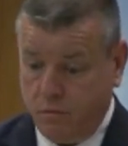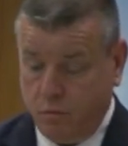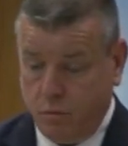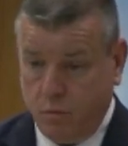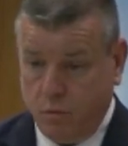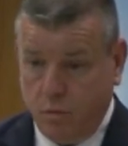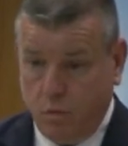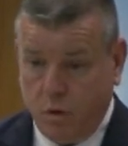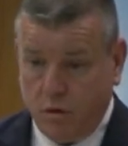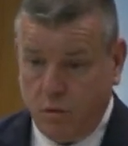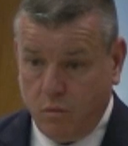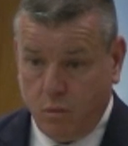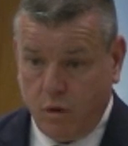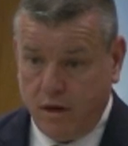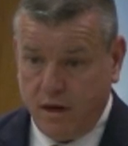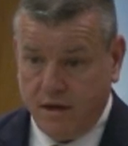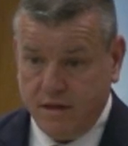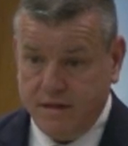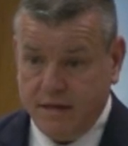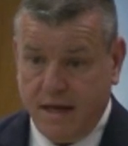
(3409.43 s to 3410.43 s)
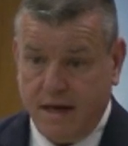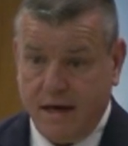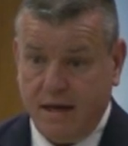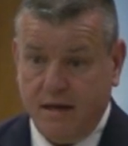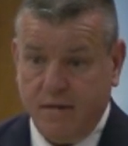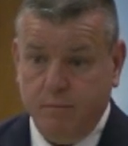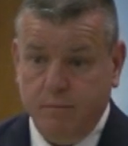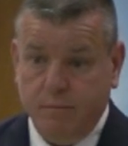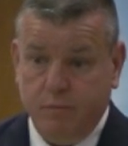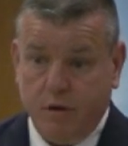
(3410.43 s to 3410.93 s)
what has
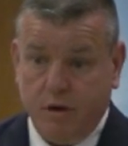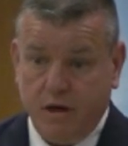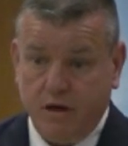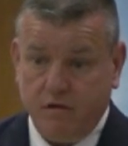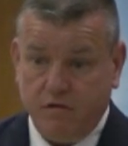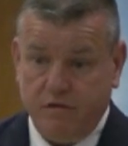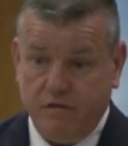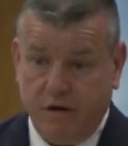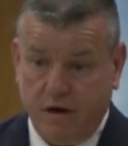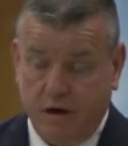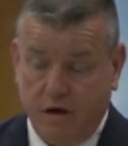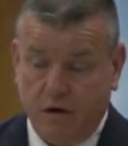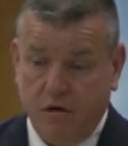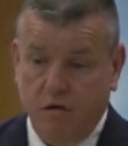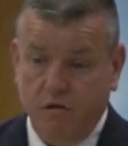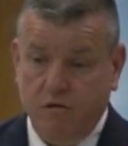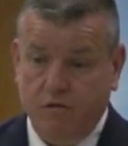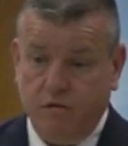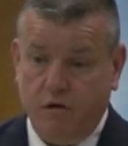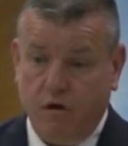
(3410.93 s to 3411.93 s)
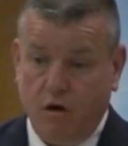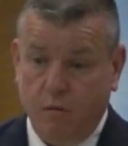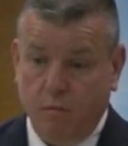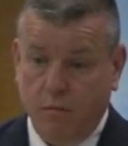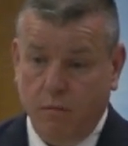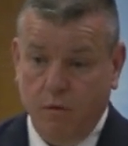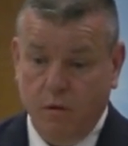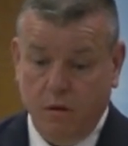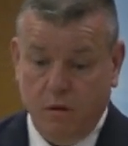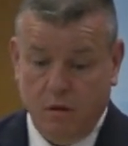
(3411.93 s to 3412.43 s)
anybody to fear
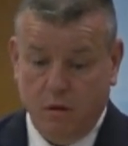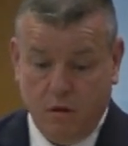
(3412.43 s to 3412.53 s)
from